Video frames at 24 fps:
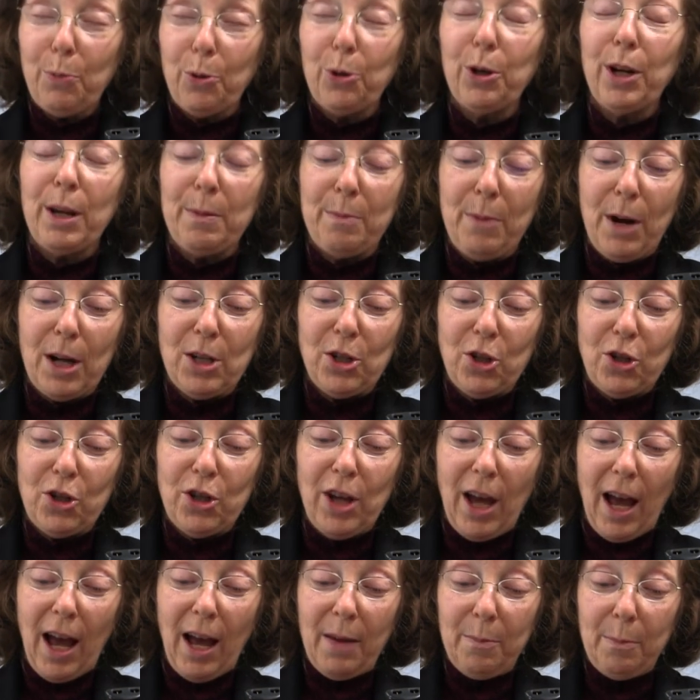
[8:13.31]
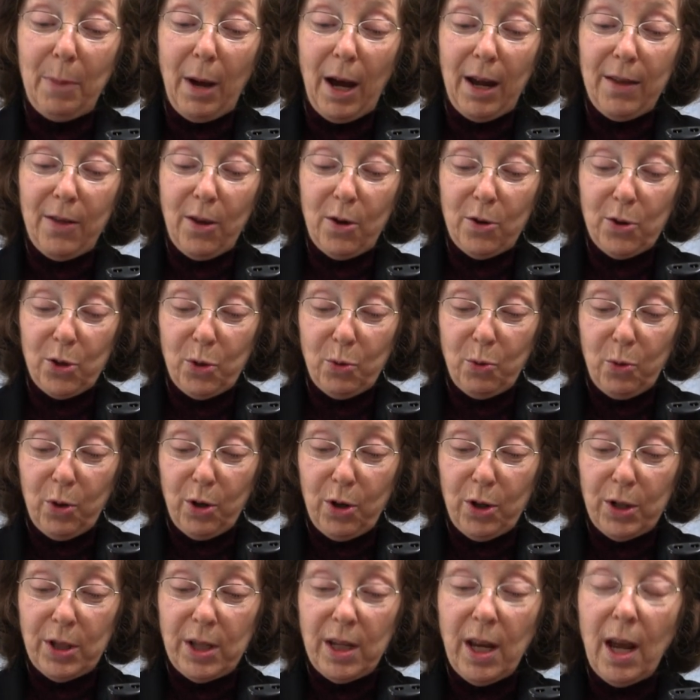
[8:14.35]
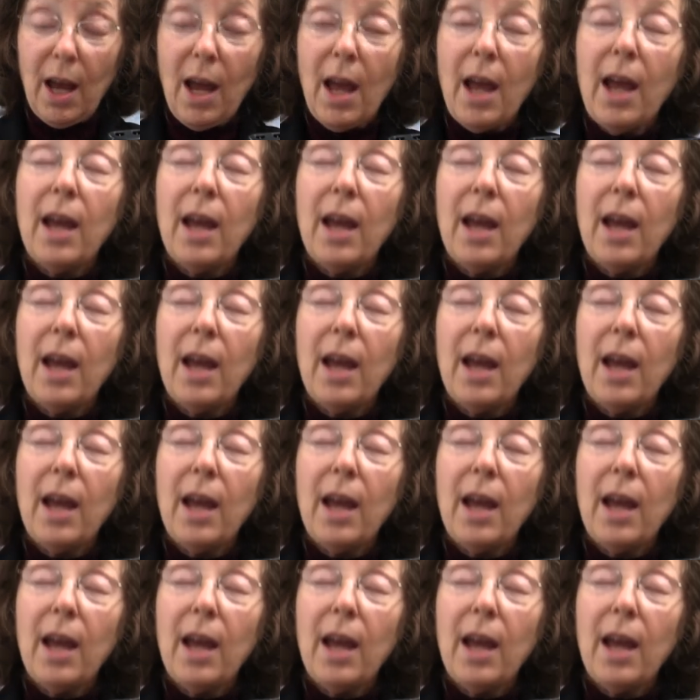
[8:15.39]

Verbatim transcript: pretty much down by those words.